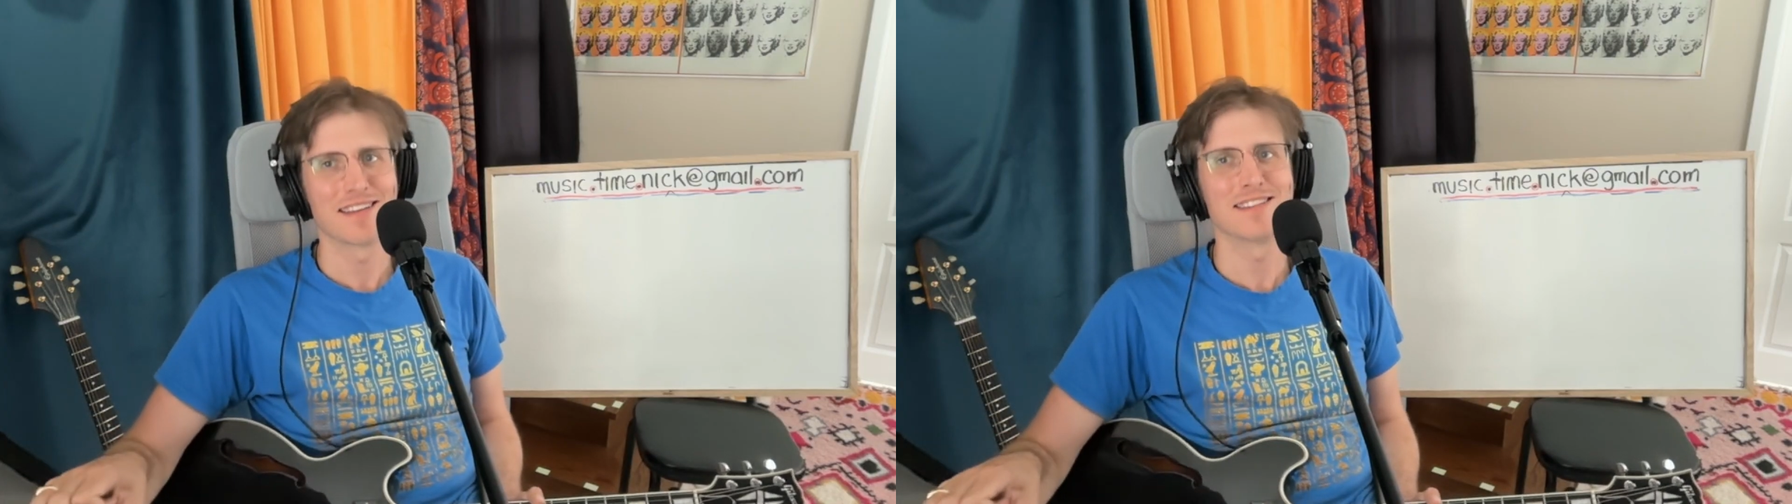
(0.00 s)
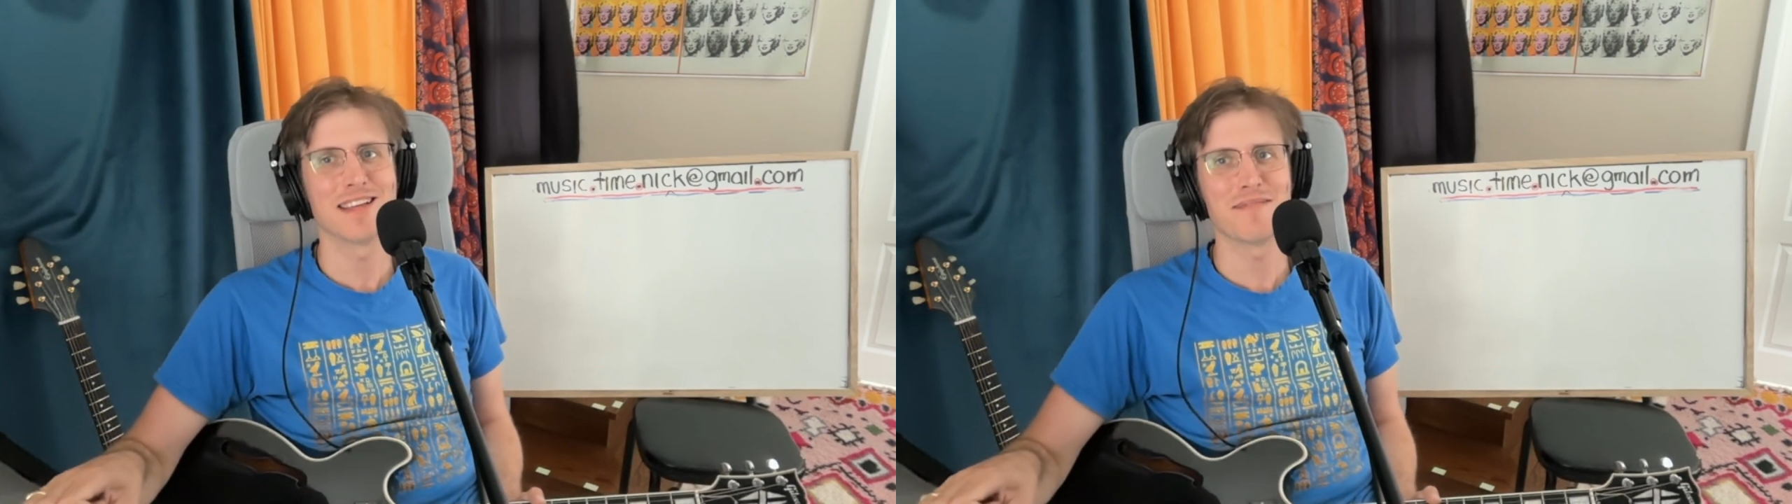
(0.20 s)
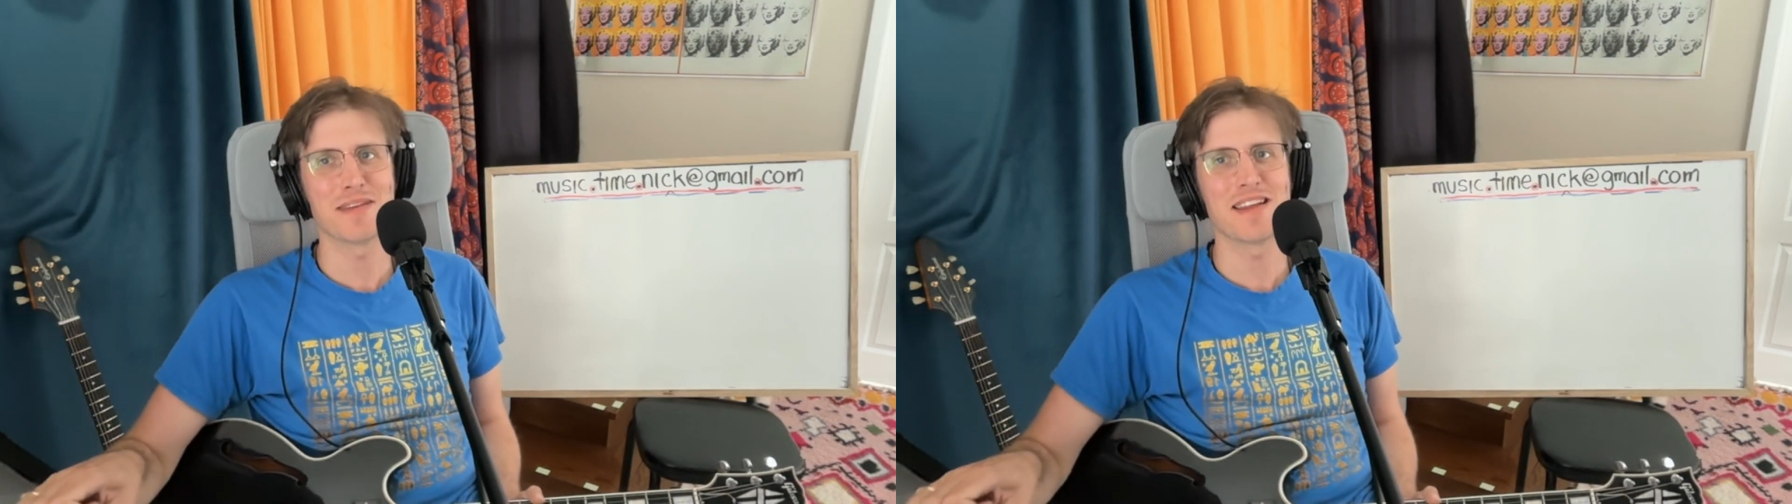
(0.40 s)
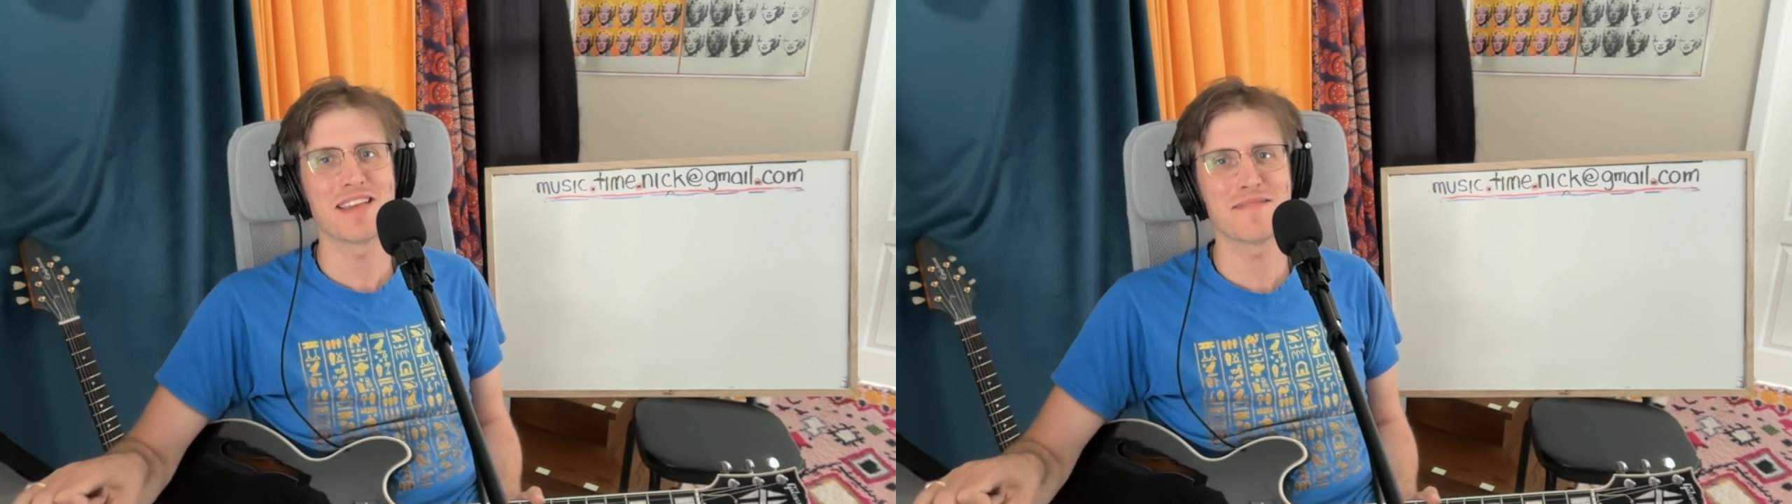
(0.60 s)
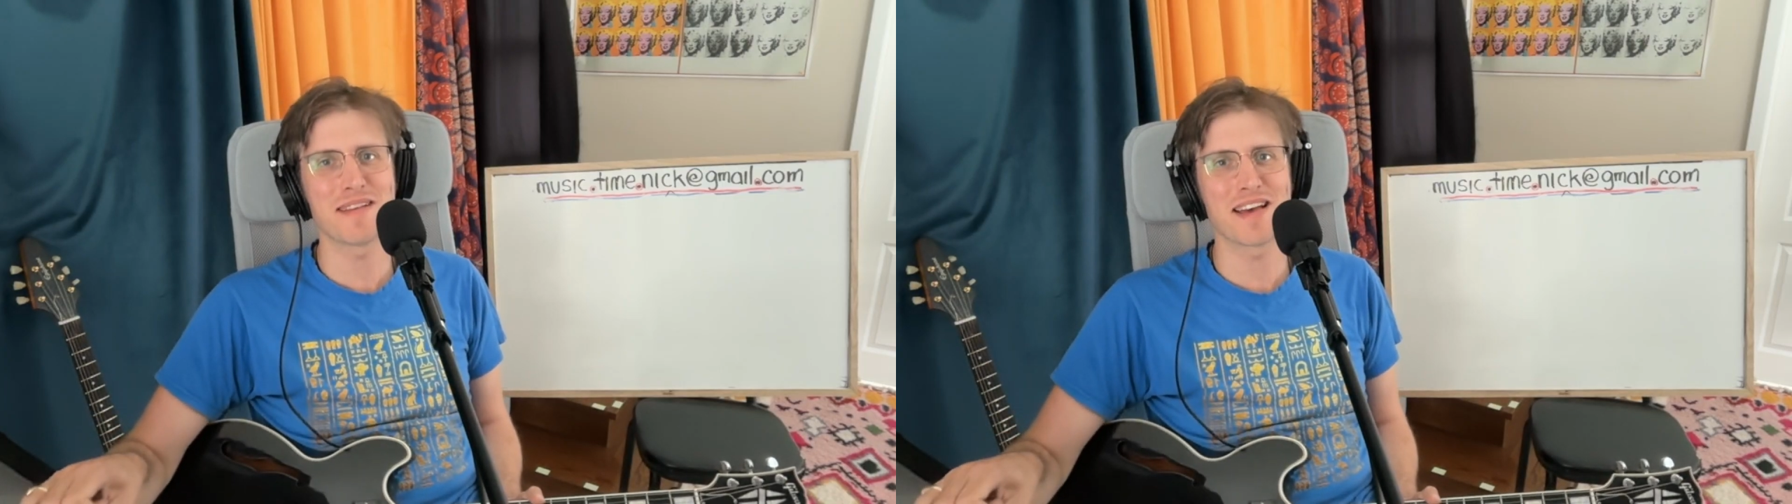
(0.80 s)
Send me an
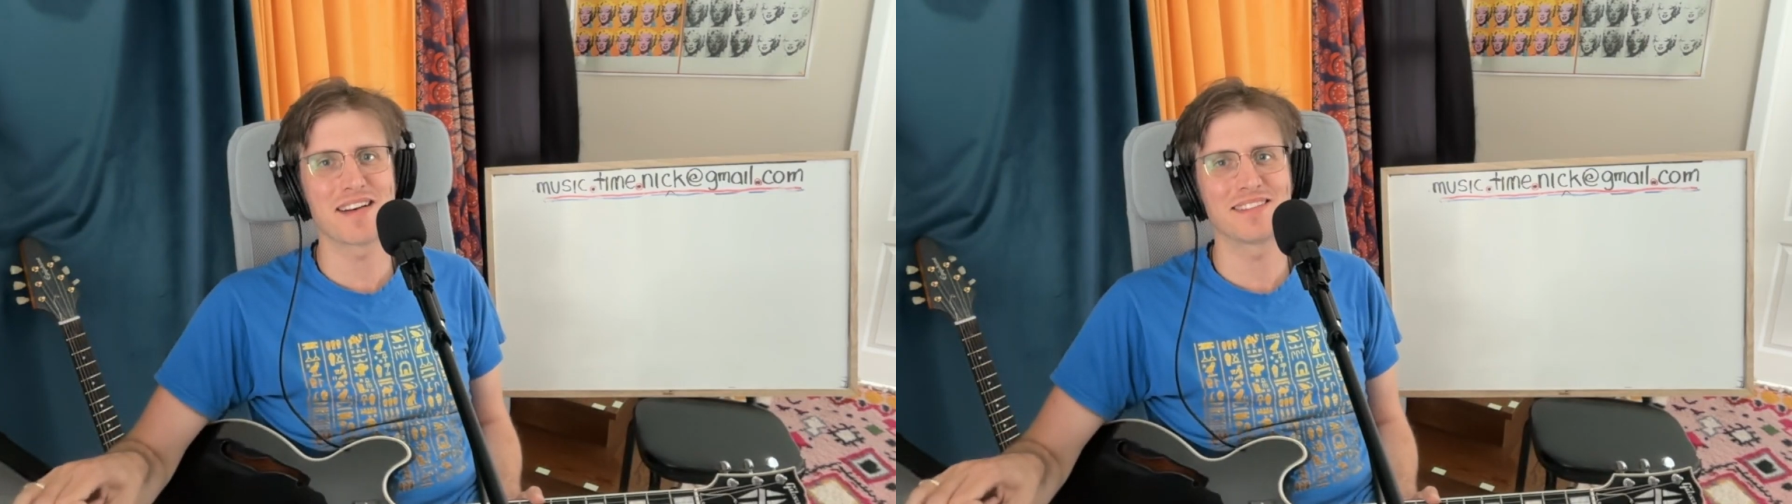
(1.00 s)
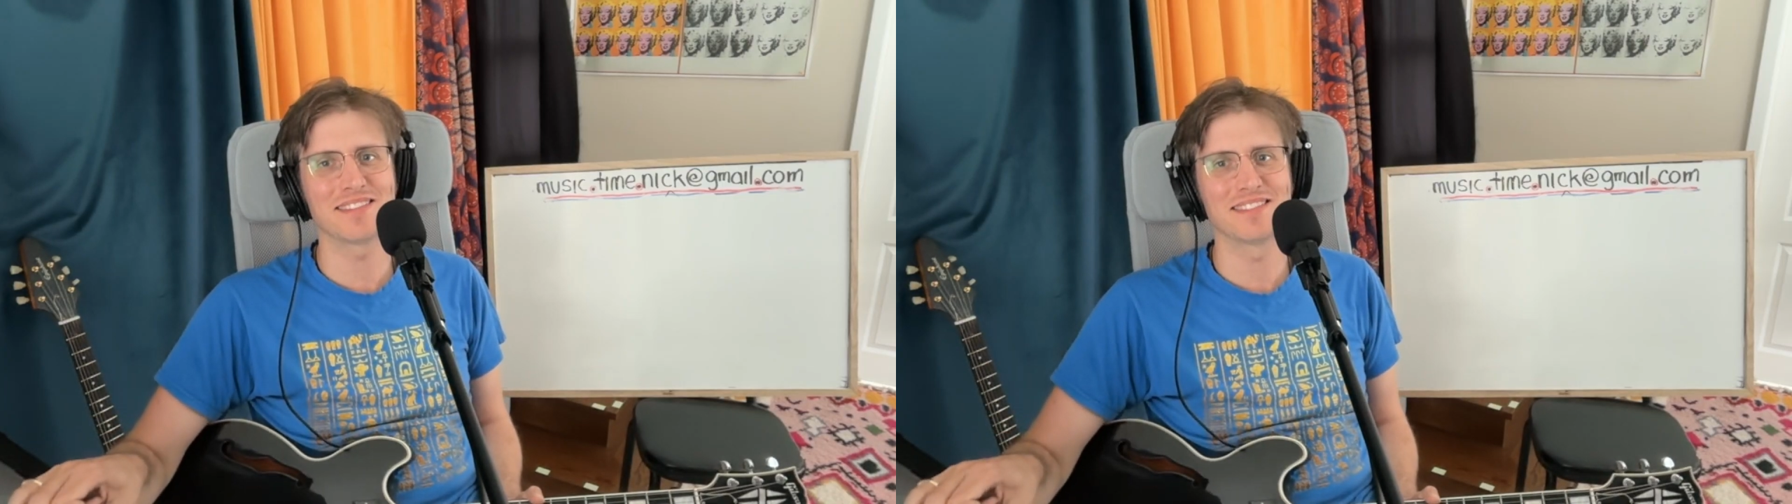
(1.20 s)
email.